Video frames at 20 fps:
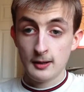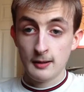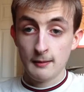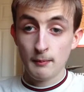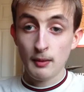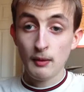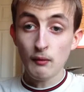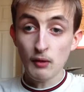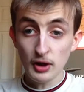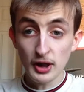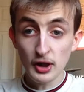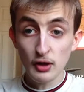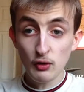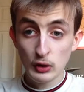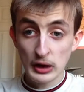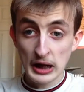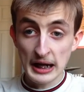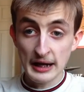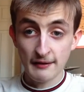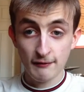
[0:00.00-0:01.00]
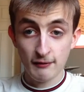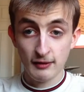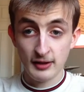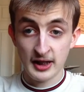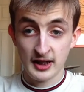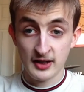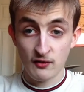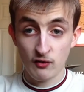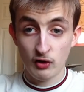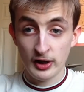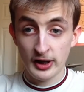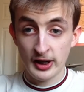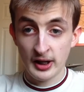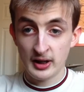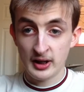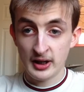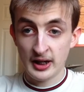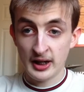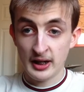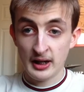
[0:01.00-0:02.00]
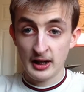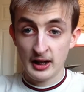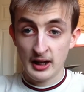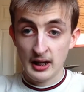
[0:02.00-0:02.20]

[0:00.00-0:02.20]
But what do you get for this free internet?